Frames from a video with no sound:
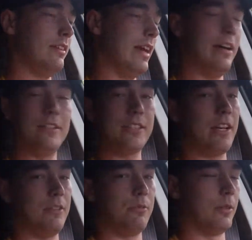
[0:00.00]
yeah, that was
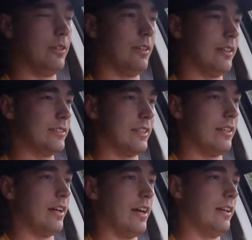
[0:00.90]
kind of one of the things that
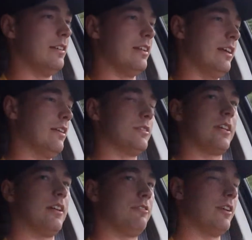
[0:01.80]
I had today that was
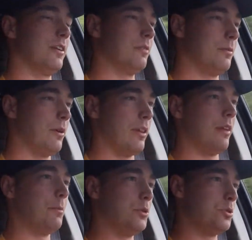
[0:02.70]
kind of funny. We both
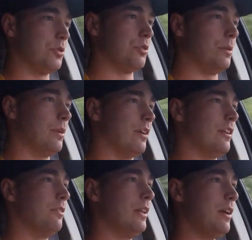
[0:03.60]
had a mutual agreement on
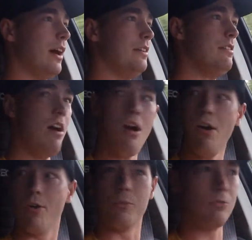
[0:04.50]
there. We're like, I
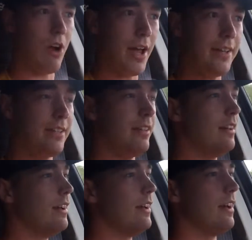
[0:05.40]
know, right?
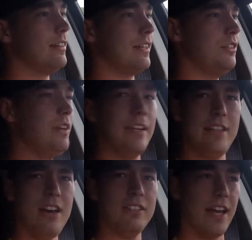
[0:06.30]
And, like, you get yelled